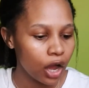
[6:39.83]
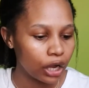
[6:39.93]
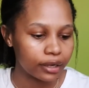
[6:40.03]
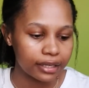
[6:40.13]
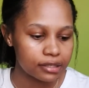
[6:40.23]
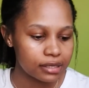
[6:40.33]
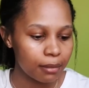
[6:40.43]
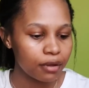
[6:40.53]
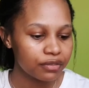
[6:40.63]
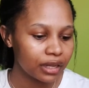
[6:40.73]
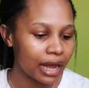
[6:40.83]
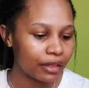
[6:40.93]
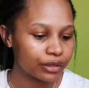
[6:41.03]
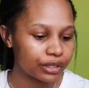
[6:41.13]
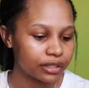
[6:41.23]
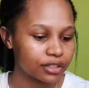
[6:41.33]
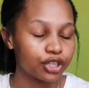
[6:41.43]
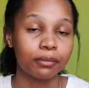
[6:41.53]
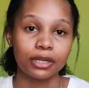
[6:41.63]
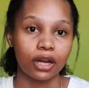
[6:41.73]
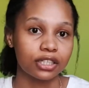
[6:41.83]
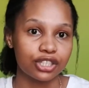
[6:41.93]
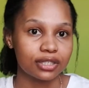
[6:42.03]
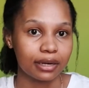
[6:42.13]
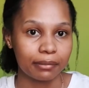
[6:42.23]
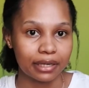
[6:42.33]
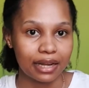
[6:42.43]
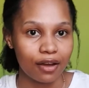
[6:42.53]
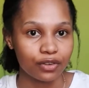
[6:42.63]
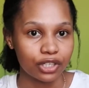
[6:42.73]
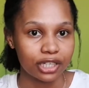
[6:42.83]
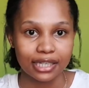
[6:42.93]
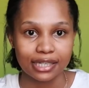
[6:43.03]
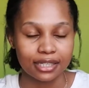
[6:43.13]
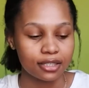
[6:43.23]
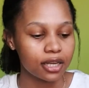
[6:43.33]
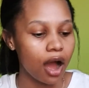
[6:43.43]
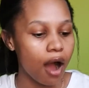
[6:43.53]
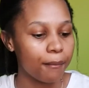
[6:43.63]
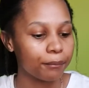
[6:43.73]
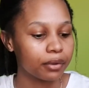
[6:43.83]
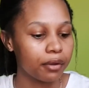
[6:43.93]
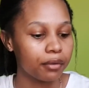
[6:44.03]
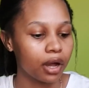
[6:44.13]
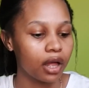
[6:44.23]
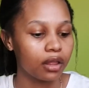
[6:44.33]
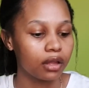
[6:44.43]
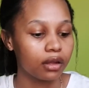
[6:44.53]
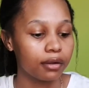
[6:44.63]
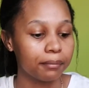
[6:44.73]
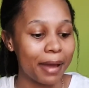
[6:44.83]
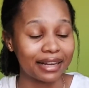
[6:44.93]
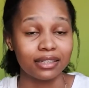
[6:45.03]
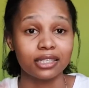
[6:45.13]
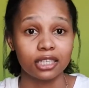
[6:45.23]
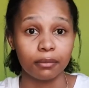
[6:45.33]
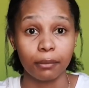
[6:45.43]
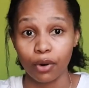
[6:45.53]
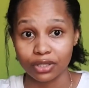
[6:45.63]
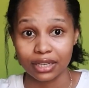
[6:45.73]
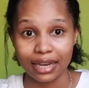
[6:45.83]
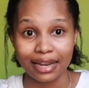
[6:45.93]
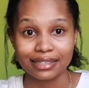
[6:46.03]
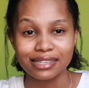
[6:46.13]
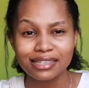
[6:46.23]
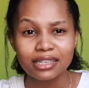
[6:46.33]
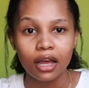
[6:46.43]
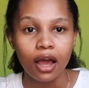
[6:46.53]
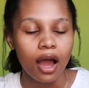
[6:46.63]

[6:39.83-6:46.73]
Okay, so some of the other terminologies that I'm going to cover is magnesium and prostaglandins.